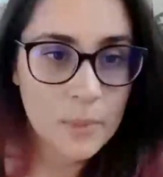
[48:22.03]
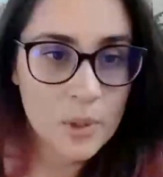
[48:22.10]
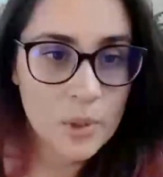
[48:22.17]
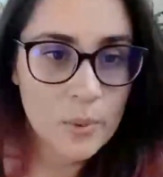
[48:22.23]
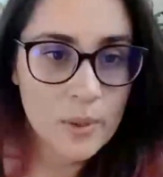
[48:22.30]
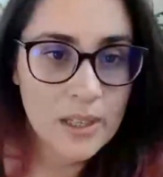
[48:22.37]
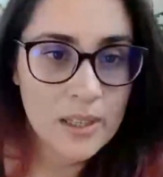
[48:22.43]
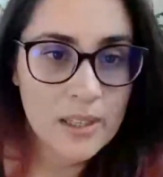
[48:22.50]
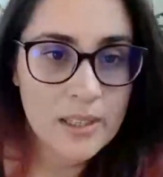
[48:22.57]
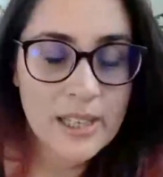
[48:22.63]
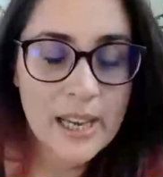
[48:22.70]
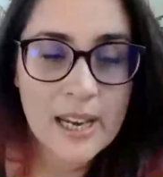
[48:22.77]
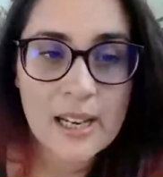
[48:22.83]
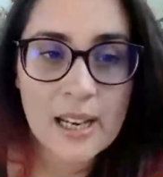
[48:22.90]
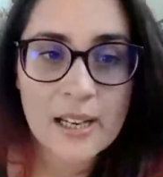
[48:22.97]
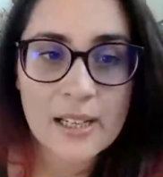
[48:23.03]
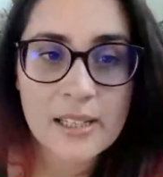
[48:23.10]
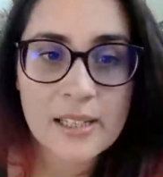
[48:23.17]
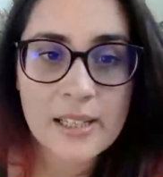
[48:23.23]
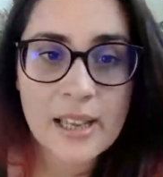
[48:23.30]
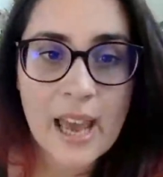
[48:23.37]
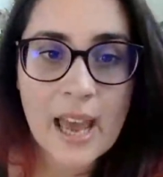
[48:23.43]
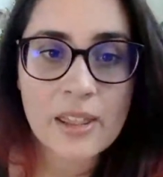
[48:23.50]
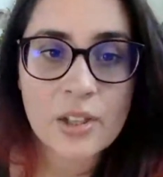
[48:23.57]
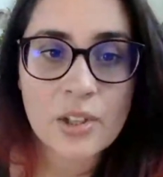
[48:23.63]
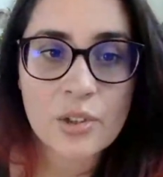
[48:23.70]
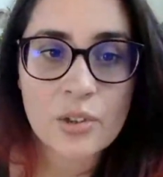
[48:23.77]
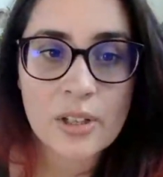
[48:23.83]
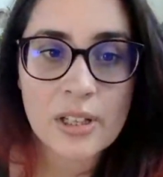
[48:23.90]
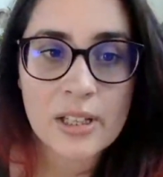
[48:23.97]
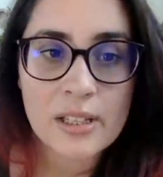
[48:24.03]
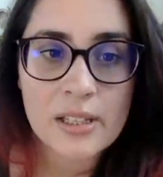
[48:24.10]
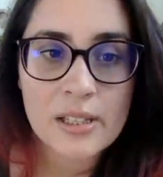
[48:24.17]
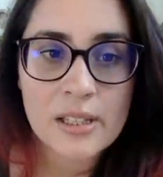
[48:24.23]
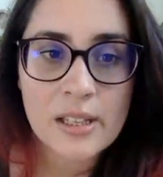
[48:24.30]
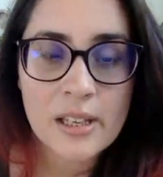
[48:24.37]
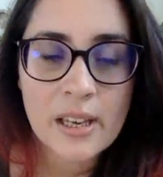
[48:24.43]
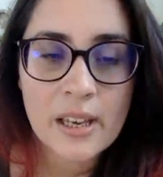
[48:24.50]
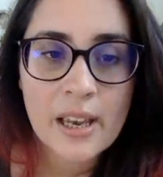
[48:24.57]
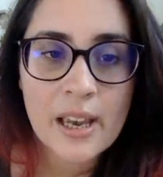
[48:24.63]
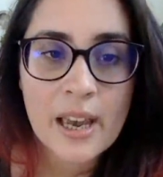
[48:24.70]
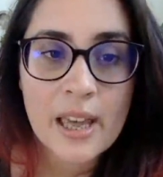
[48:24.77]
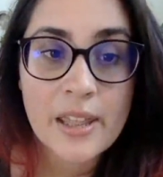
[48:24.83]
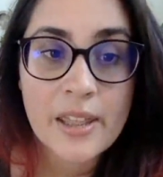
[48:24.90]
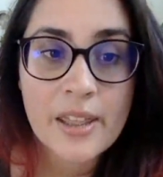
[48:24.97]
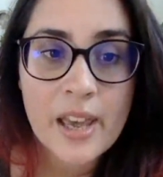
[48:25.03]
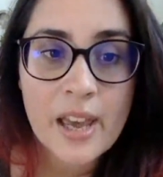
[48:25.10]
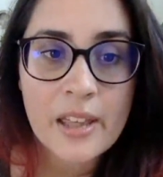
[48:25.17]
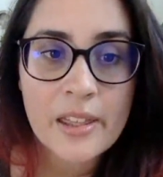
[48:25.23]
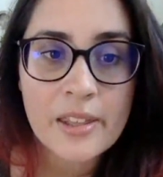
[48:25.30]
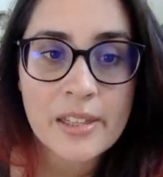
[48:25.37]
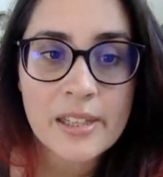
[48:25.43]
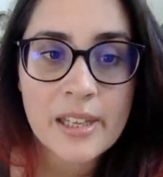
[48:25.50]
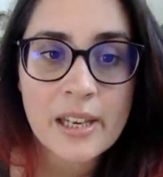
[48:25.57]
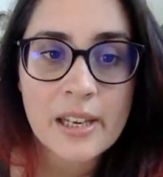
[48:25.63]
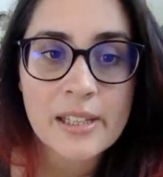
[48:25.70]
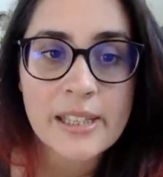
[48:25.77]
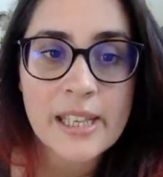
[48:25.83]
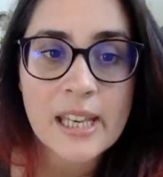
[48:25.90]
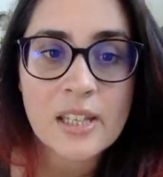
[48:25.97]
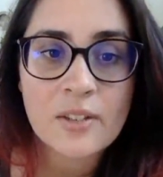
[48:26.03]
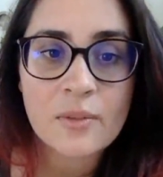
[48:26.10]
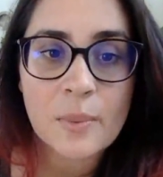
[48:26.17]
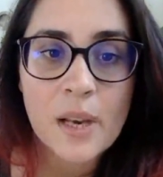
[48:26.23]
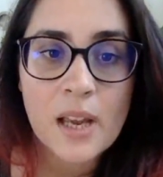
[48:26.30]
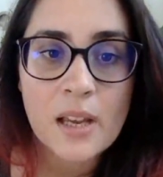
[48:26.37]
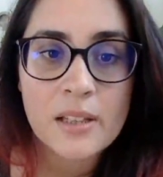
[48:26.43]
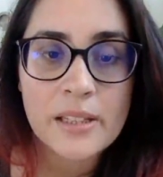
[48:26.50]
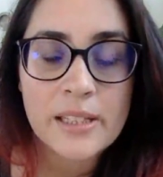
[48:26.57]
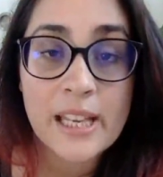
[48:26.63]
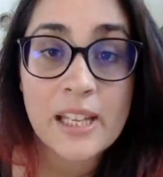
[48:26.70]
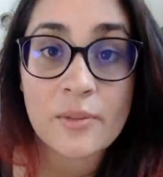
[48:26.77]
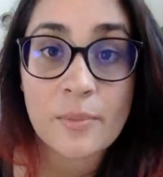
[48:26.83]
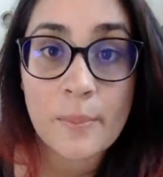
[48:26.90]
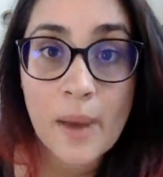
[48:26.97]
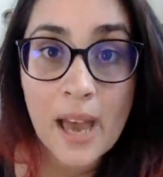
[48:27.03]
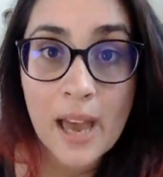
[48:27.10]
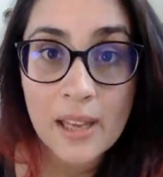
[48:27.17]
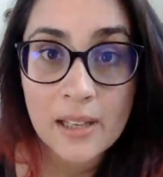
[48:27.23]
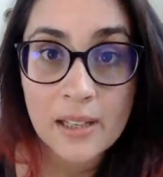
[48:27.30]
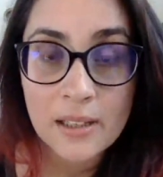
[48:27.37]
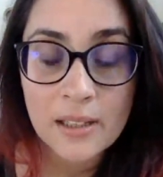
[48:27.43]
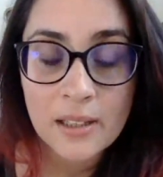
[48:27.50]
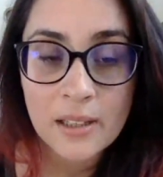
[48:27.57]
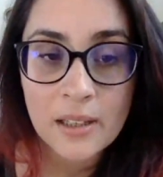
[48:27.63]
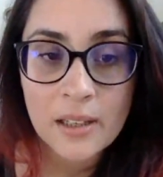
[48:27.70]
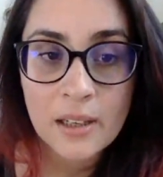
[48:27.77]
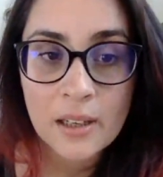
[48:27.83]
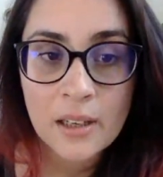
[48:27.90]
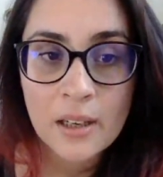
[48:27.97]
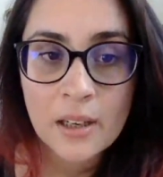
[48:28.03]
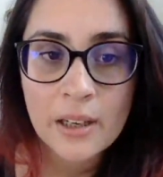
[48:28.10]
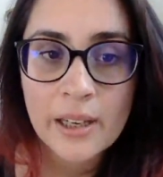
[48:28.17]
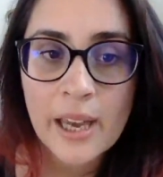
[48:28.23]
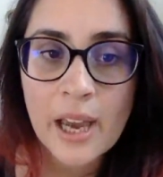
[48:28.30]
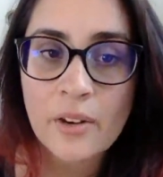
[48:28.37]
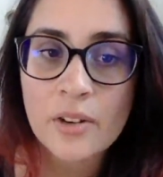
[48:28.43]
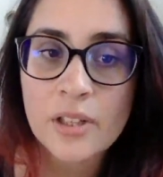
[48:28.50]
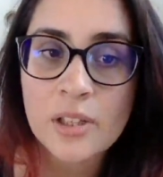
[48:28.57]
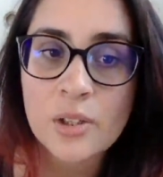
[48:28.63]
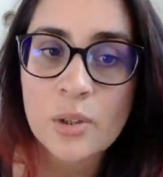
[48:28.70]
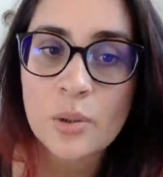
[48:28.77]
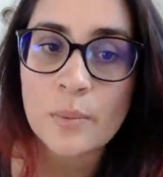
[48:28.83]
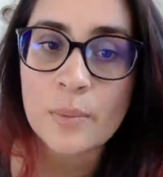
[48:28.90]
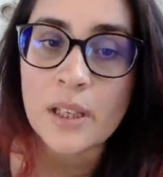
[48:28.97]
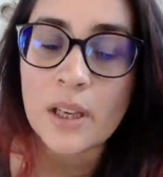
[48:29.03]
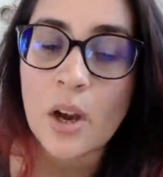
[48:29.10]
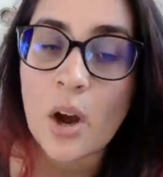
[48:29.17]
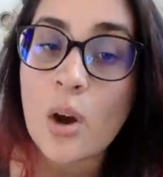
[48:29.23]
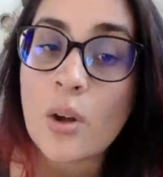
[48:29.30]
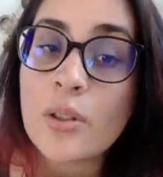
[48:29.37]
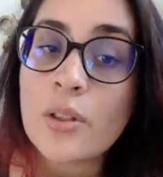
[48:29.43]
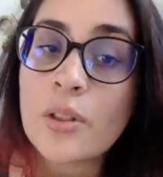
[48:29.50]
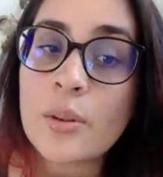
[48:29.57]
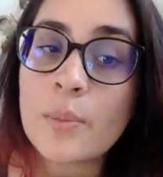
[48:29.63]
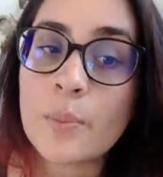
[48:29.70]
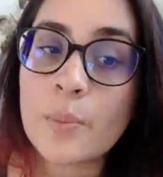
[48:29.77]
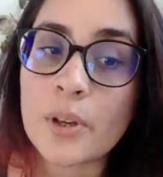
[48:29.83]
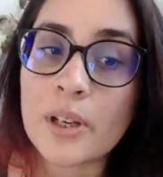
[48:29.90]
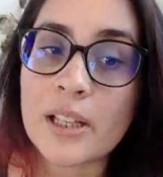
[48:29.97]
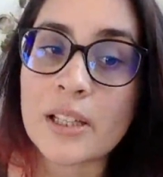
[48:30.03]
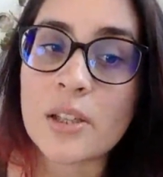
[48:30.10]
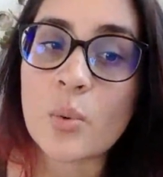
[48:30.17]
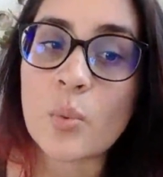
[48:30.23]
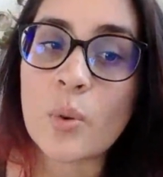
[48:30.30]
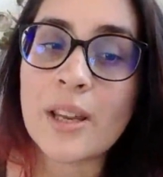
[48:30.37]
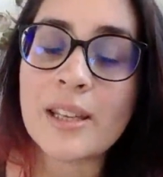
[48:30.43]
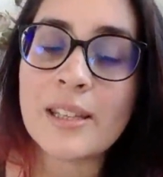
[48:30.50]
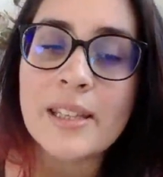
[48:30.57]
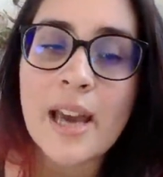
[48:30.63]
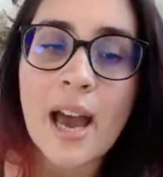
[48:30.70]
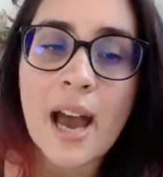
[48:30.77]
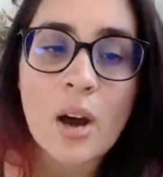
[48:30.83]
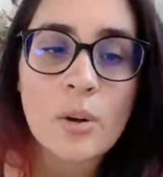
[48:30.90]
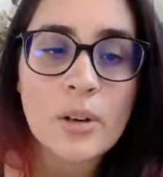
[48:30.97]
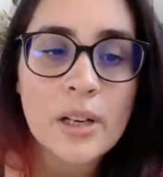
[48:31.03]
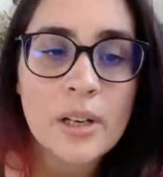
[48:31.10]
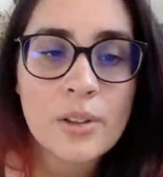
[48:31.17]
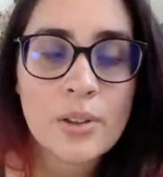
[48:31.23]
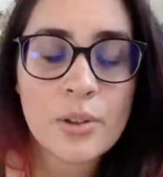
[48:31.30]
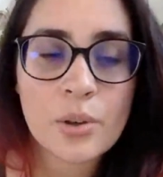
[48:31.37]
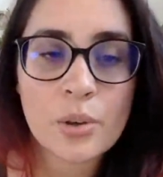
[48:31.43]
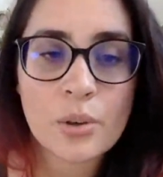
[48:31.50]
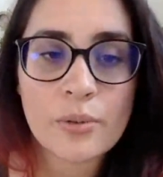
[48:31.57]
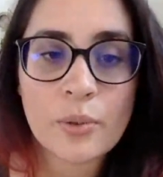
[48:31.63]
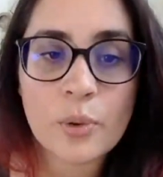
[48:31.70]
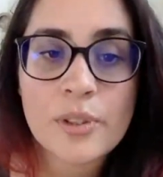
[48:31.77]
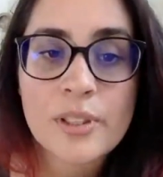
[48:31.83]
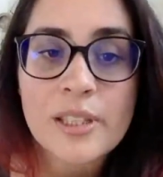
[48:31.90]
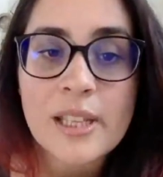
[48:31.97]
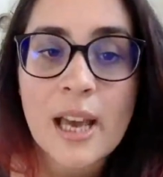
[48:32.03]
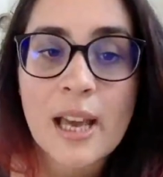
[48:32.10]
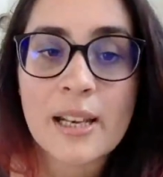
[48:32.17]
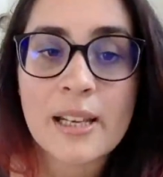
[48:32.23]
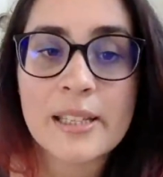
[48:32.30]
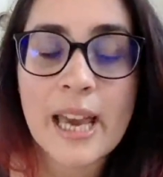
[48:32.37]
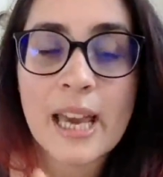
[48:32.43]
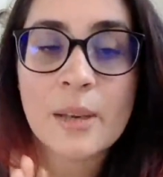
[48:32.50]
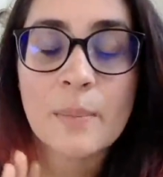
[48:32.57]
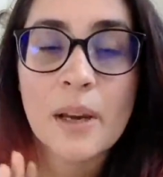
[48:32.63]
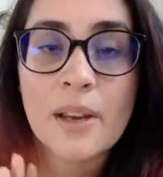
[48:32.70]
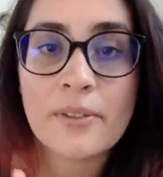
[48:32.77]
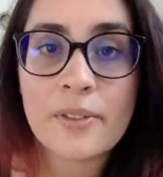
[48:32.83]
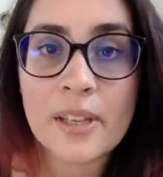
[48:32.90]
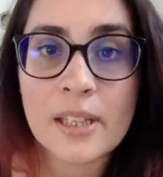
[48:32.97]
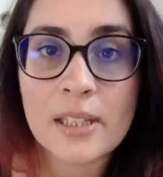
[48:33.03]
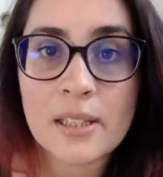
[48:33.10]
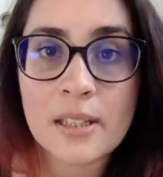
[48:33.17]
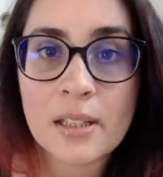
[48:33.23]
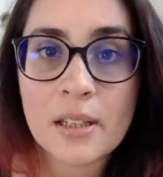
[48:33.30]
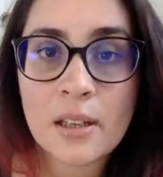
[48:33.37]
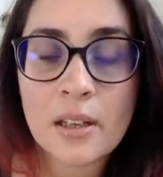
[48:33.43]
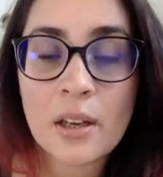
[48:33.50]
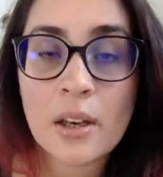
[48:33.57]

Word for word: hang between the daylight and the trees and there the sudden scent of blood, scent of man, Carries to me on the breeze the wind howling through, falls silent at my feet.